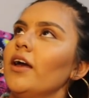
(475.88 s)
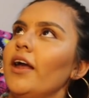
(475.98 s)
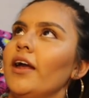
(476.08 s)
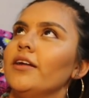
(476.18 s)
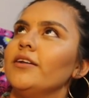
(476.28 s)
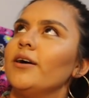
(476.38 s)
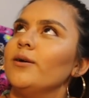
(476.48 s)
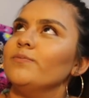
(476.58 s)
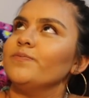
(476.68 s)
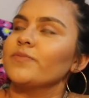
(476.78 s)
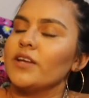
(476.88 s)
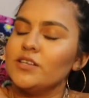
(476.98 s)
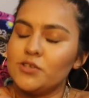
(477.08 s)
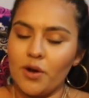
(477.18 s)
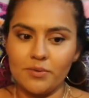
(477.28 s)

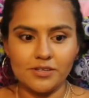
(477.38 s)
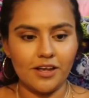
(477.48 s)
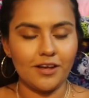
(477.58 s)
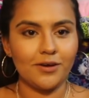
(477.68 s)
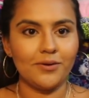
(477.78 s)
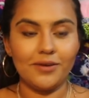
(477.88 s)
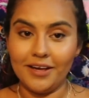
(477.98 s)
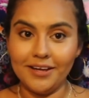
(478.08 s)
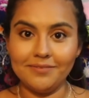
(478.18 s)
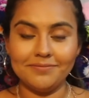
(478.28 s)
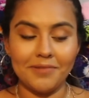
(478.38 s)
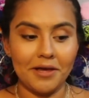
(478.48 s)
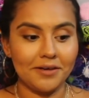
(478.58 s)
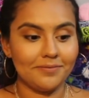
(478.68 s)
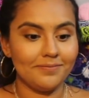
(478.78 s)
And so I was like, okay,
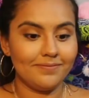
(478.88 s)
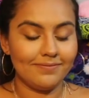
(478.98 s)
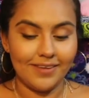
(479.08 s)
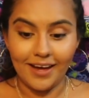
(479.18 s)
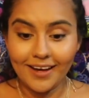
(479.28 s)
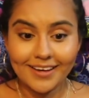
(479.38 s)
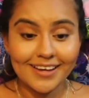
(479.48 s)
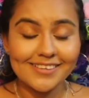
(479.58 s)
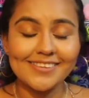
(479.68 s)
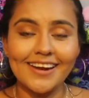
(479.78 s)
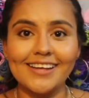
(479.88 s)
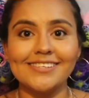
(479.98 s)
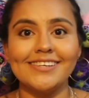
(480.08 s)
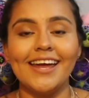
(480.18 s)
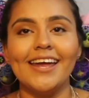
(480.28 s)
like, yeah, I guess
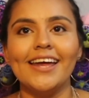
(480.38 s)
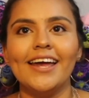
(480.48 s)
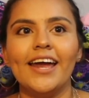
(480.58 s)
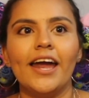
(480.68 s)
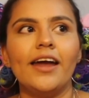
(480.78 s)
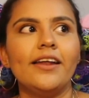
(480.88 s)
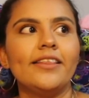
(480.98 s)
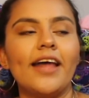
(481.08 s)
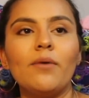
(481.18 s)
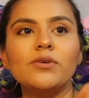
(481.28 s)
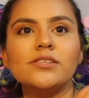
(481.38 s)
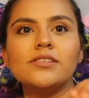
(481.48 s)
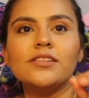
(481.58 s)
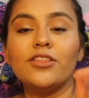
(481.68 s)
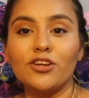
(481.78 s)
today's the day. And that was
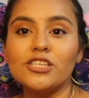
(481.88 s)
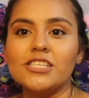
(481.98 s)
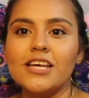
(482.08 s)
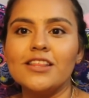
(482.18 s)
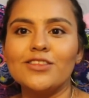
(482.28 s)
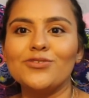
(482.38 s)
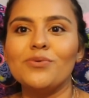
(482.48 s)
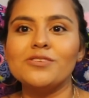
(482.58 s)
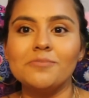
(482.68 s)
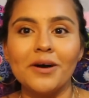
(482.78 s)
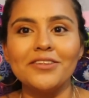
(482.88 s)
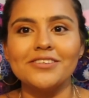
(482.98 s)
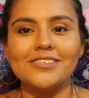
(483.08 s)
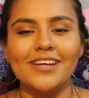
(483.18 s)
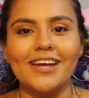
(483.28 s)
13th, so it was
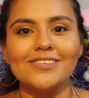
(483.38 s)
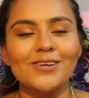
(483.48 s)
Mother's Day.